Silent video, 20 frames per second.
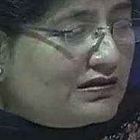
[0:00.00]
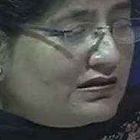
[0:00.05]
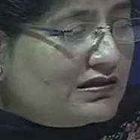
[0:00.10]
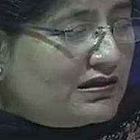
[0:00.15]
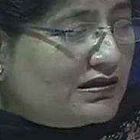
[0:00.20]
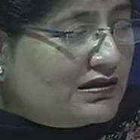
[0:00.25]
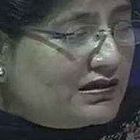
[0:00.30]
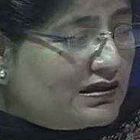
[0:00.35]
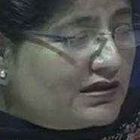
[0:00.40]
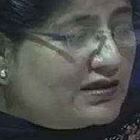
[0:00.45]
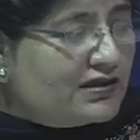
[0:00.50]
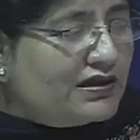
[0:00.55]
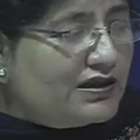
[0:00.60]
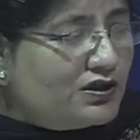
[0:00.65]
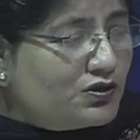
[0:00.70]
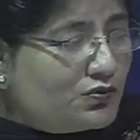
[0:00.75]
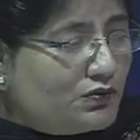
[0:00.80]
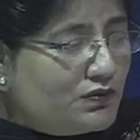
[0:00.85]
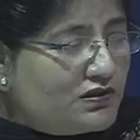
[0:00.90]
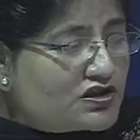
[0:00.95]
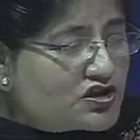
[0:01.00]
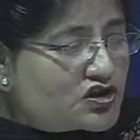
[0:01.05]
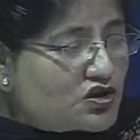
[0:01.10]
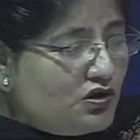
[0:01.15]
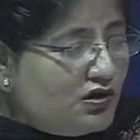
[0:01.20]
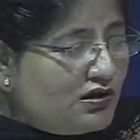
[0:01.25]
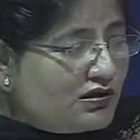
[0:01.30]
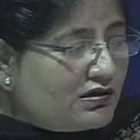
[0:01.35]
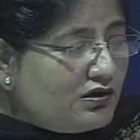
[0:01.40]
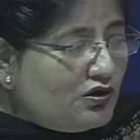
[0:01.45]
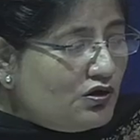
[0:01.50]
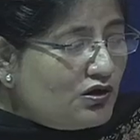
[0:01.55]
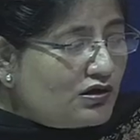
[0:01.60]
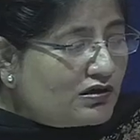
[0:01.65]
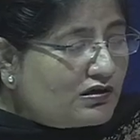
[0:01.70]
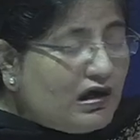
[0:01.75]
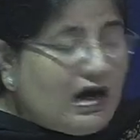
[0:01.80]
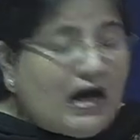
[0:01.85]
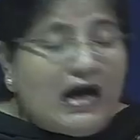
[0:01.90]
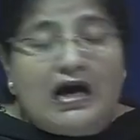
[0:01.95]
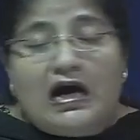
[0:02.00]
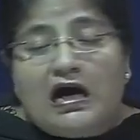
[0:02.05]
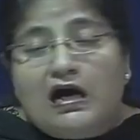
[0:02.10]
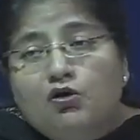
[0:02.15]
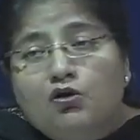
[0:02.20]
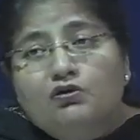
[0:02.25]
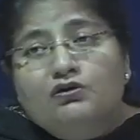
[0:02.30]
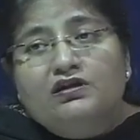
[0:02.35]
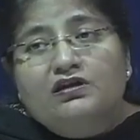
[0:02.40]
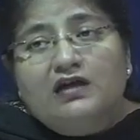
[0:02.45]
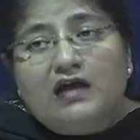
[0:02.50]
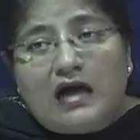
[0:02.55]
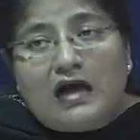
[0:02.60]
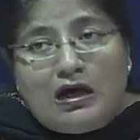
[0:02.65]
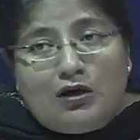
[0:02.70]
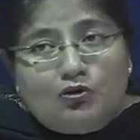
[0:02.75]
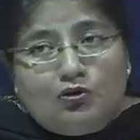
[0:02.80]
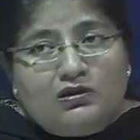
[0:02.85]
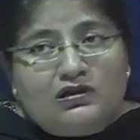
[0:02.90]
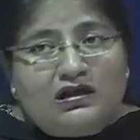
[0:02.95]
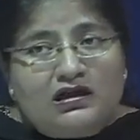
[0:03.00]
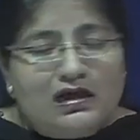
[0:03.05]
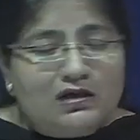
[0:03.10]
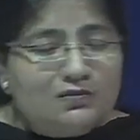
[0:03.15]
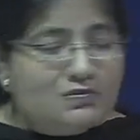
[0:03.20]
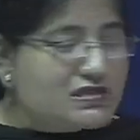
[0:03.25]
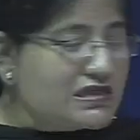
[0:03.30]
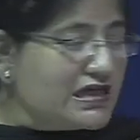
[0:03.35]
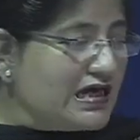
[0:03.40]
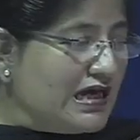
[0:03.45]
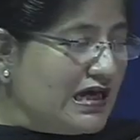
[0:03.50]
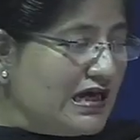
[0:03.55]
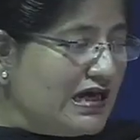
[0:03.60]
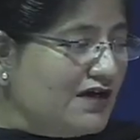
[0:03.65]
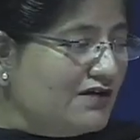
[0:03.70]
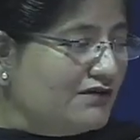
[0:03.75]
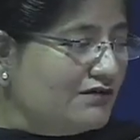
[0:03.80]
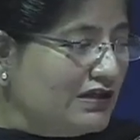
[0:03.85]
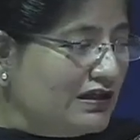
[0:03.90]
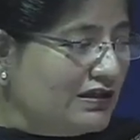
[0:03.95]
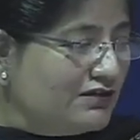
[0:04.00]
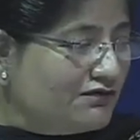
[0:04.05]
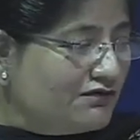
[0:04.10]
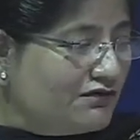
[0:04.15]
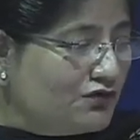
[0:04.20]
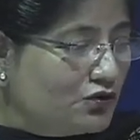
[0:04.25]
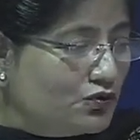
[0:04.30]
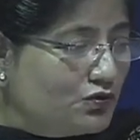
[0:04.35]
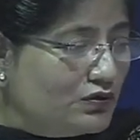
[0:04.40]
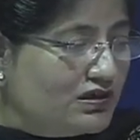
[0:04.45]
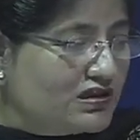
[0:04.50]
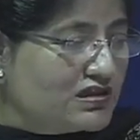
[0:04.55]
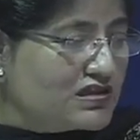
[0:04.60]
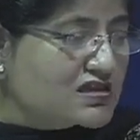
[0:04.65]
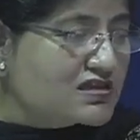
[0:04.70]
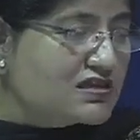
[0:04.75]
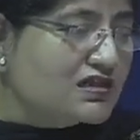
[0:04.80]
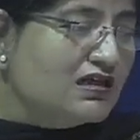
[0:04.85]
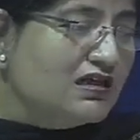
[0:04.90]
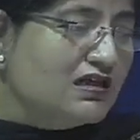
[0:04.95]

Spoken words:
degree to which or how the outcomes have influenced